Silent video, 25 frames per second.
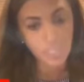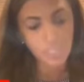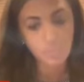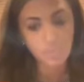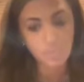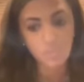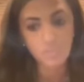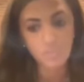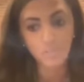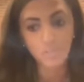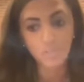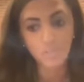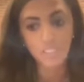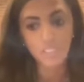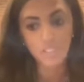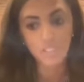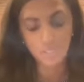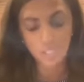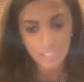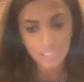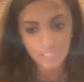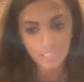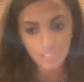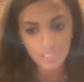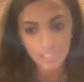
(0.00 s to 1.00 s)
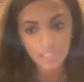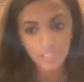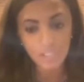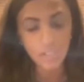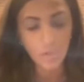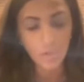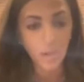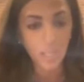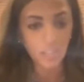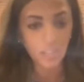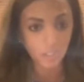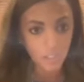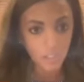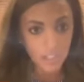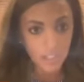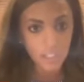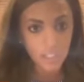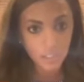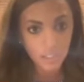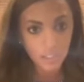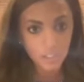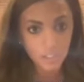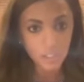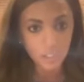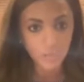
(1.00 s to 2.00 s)
being used for logistics. So I looked
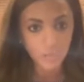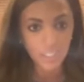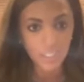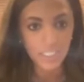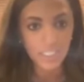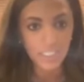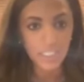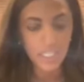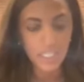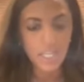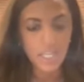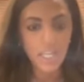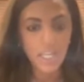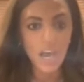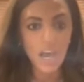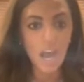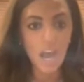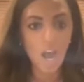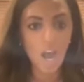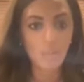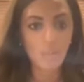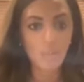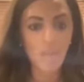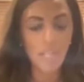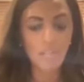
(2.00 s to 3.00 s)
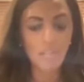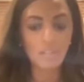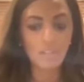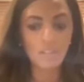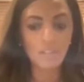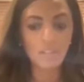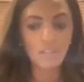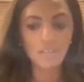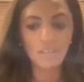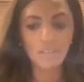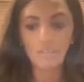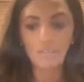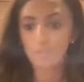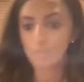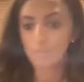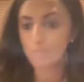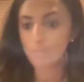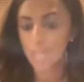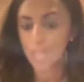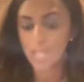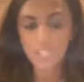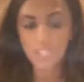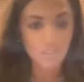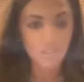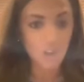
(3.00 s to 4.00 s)
into it. Um, and
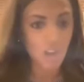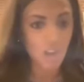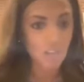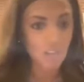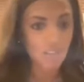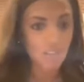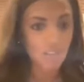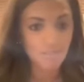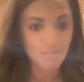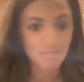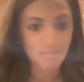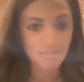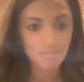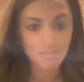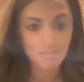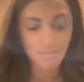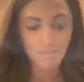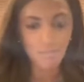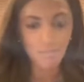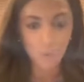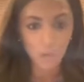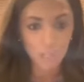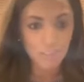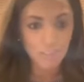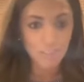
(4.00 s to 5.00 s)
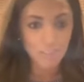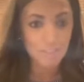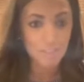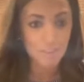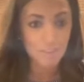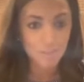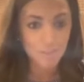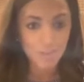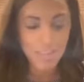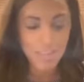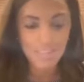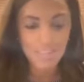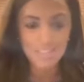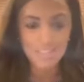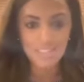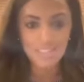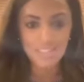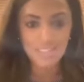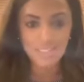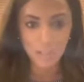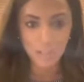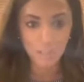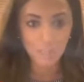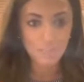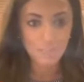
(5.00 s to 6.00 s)
based on what the UN
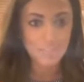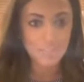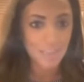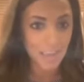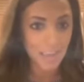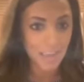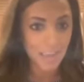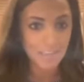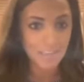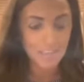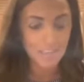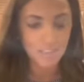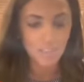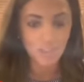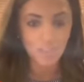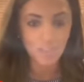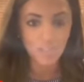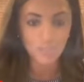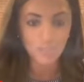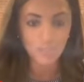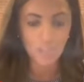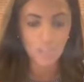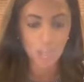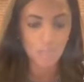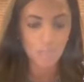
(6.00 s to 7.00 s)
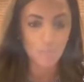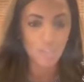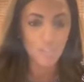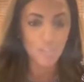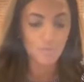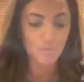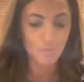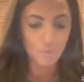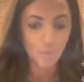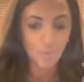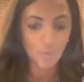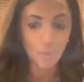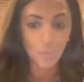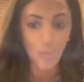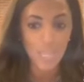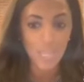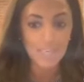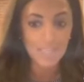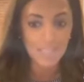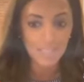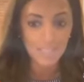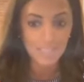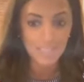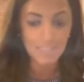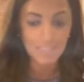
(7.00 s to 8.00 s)
itself said in terms of how much fuel
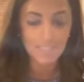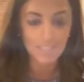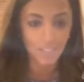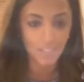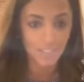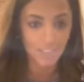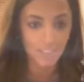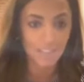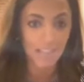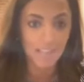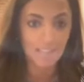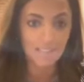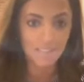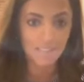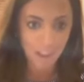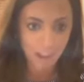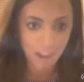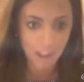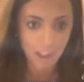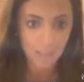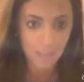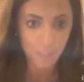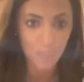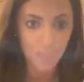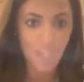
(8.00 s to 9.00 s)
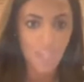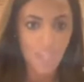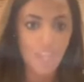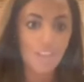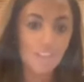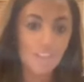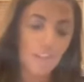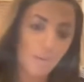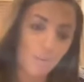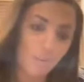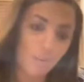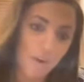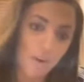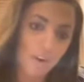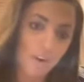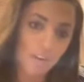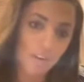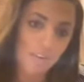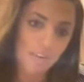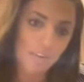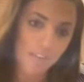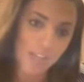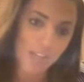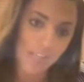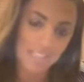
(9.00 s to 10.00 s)
went in during that time, there were,
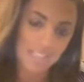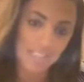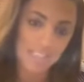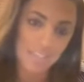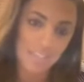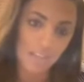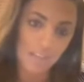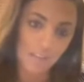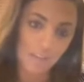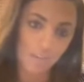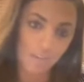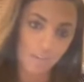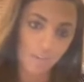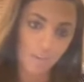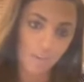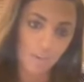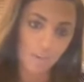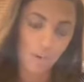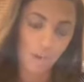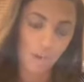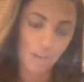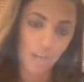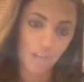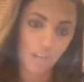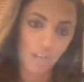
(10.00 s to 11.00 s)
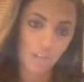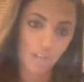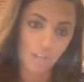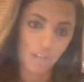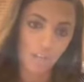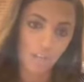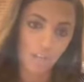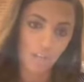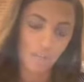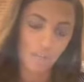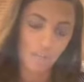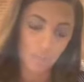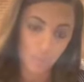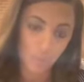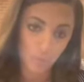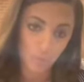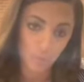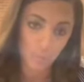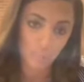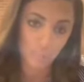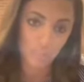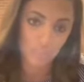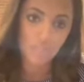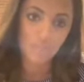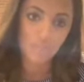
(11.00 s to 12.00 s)
in fact, enough uh,
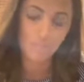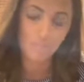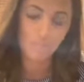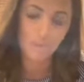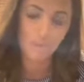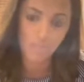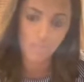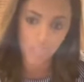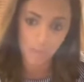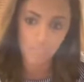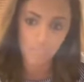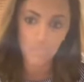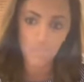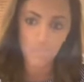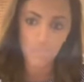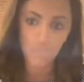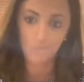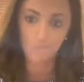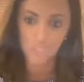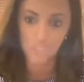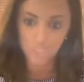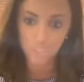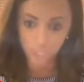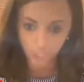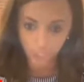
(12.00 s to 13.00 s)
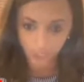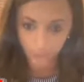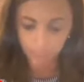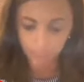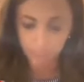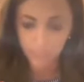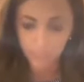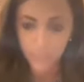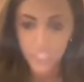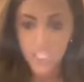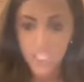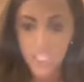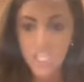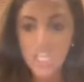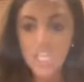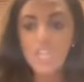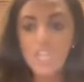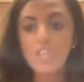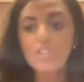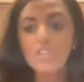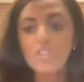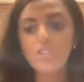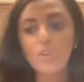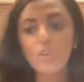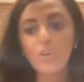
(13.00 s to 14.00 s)
fuel to, for them to return.
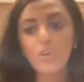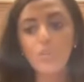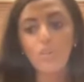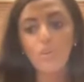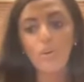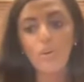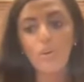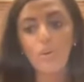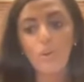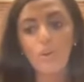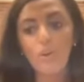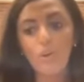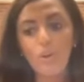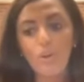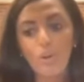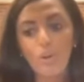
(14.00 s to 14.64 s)
So